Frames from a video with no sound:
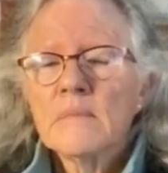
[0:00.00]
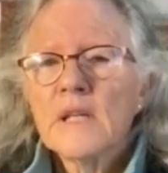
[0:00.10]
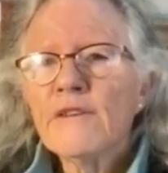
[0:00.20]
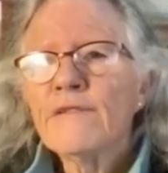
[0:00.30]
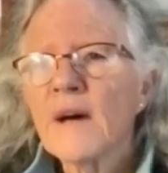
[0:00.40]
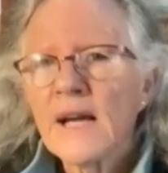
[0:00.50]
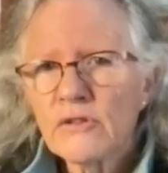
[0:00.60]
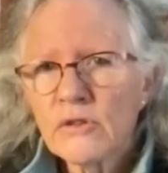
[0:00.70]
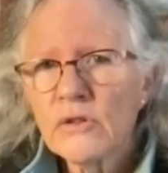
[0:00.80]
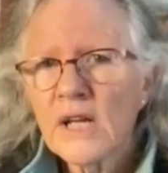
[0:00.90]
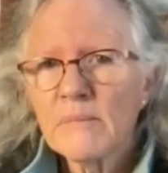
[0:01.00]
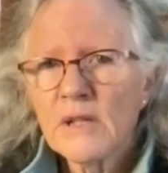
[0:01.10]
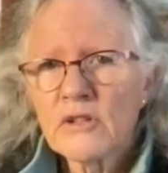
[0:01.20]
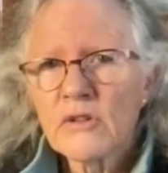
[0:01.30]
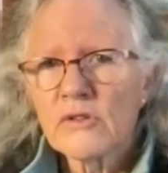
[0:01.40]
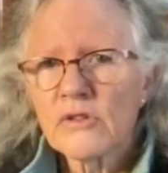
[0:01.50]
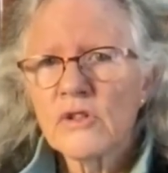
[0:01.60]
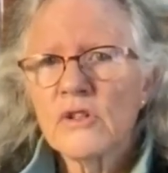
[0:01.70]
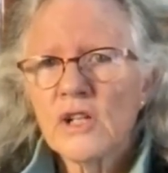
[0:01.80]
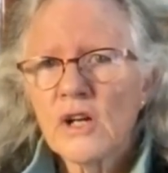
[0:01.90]
If I do come into the
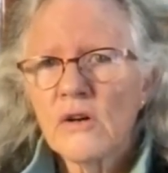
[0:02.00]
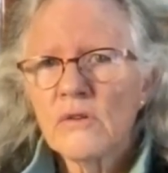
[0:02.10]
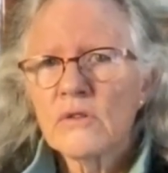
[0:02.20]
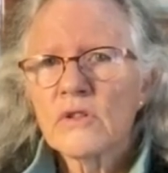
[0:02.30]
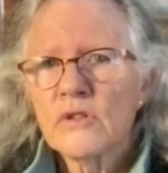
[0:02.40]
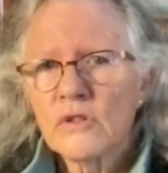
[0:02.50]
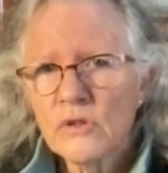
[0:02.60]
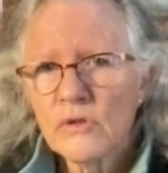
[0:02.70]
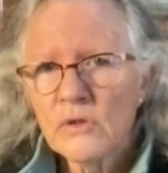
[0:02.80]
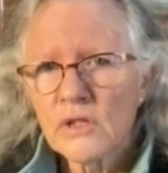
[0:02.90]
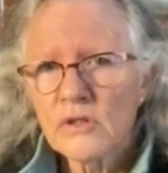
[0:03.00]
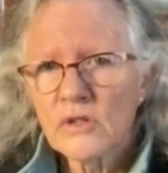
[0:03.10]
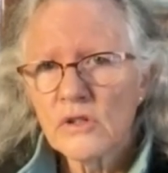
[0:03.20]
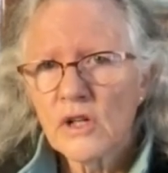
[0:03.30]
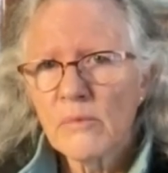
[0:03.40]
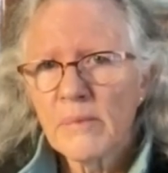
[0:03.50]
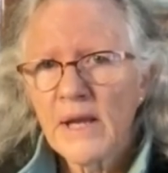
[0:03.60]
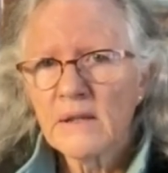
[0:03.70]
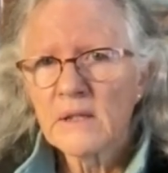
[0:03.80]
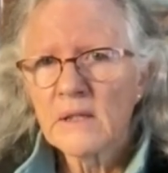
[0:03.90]
studio to do a studio
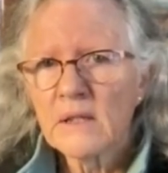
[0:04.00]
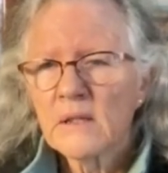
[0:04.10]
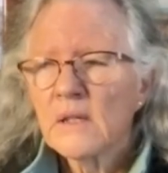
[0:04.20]
painting,